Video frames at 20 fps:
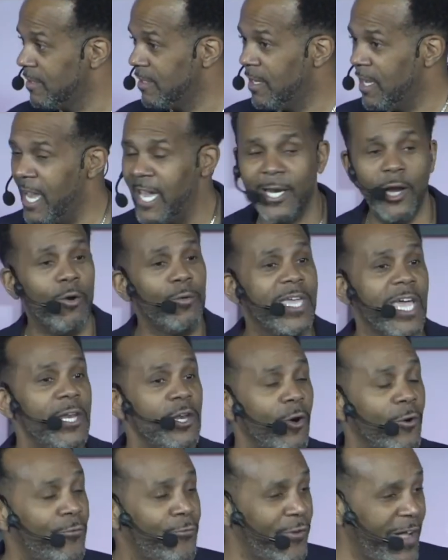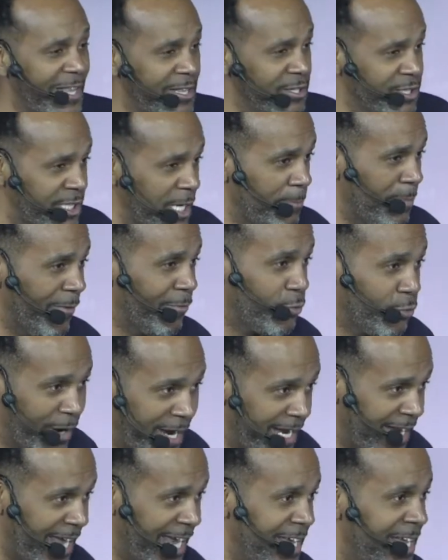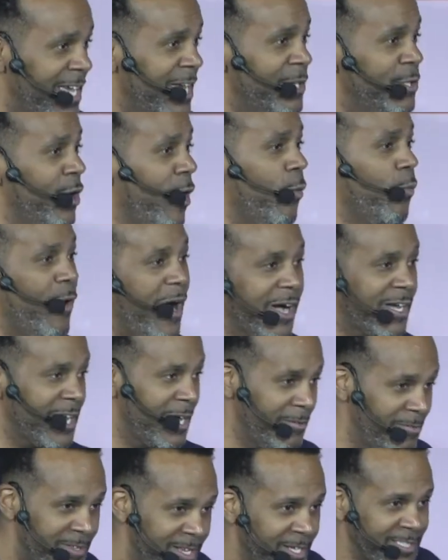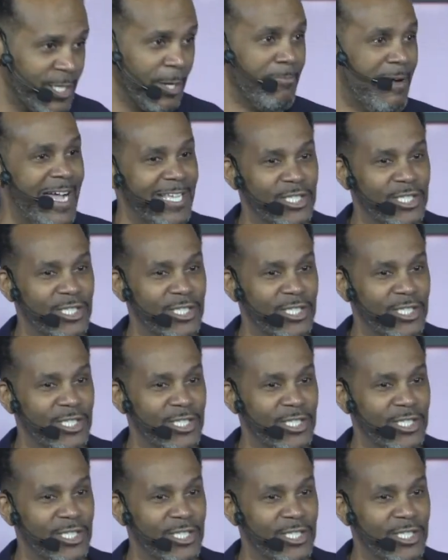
He don't get no fellowship of greeting, no welcome to my